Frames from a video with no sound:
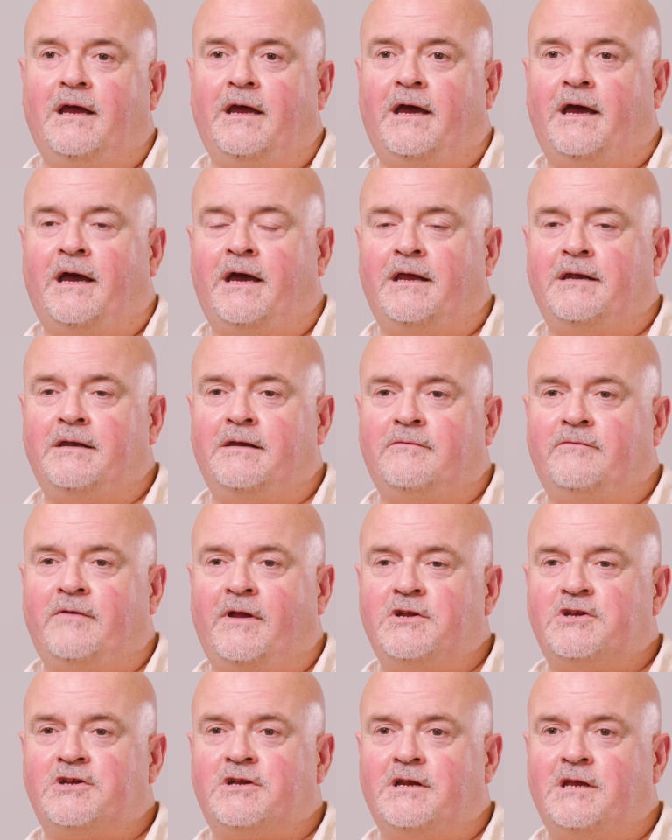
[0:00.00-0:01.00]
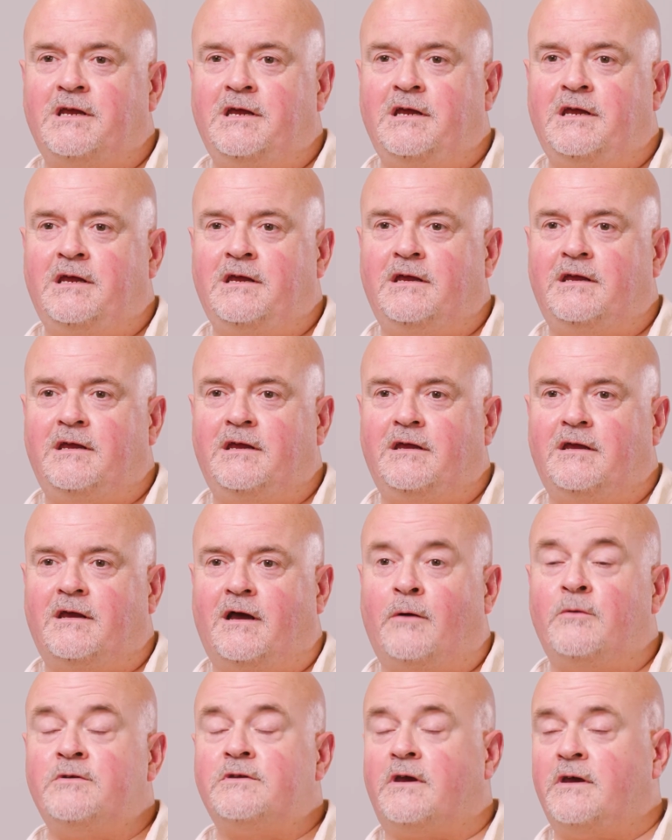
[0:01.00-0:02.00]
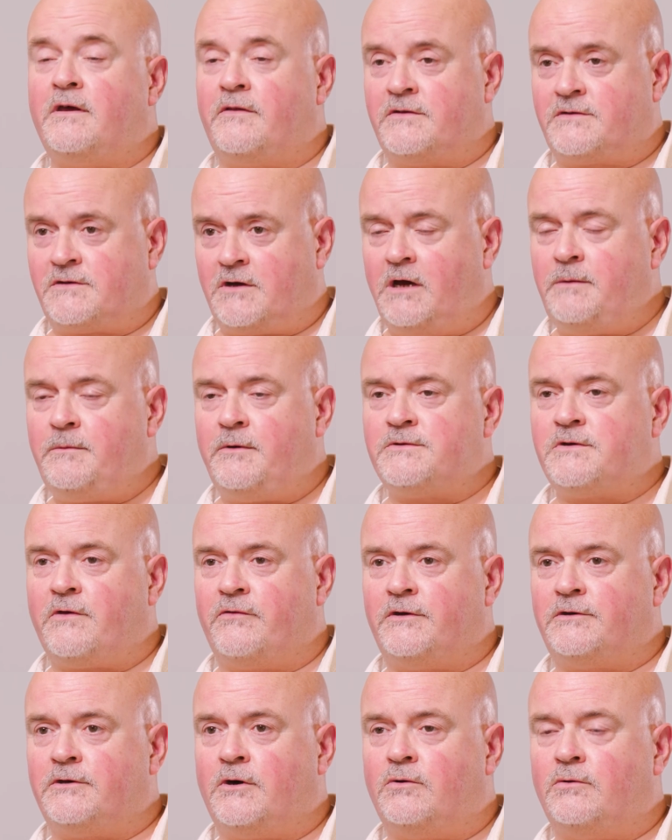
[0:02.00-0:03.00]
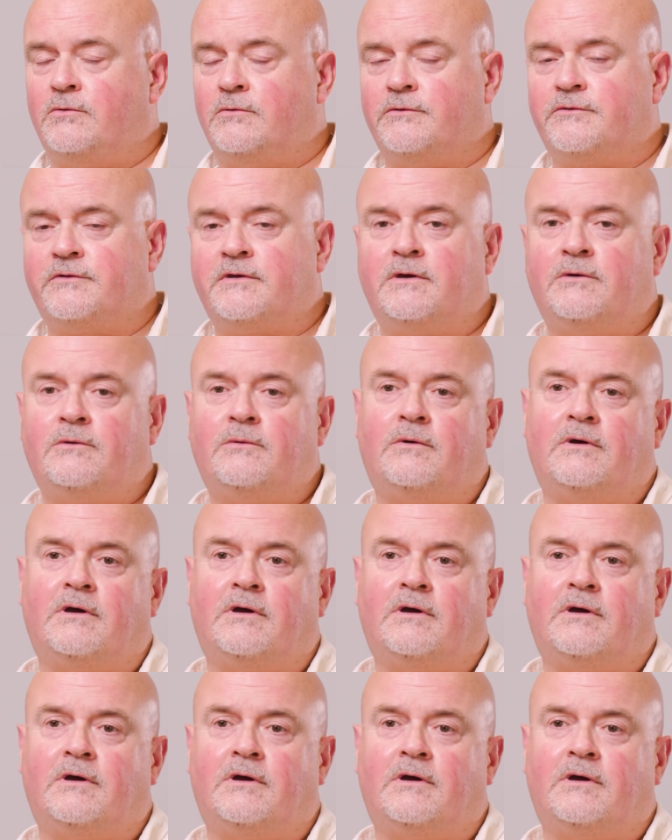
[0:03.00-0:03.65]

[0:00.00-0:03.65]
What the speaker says: and eventually at the time I was on the dole, so